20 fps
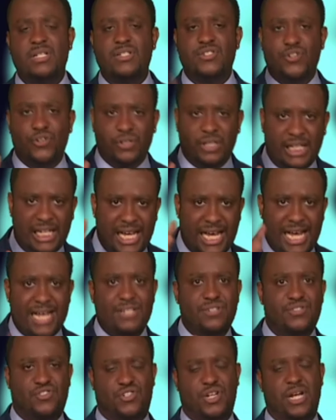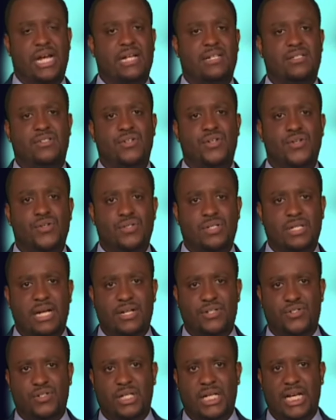This question is your last
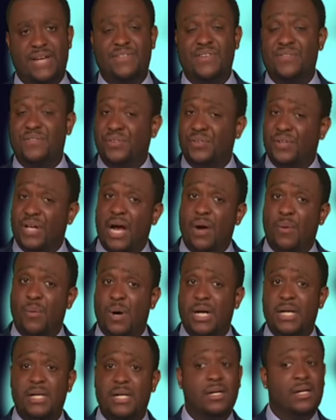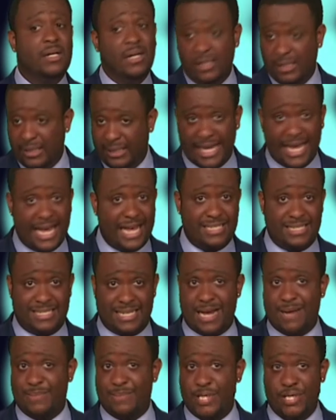chance to use an extra life. If you got
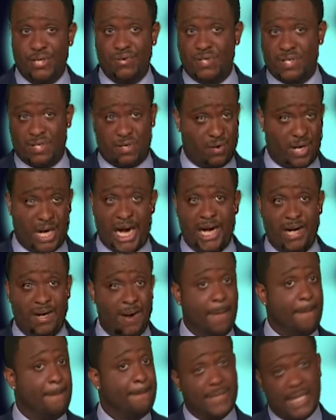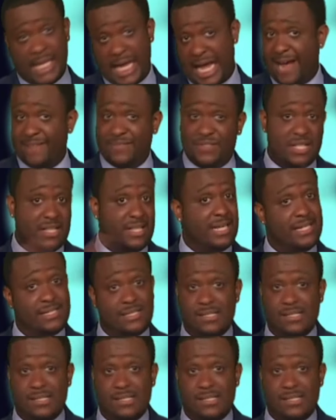one, last time to use it, okay?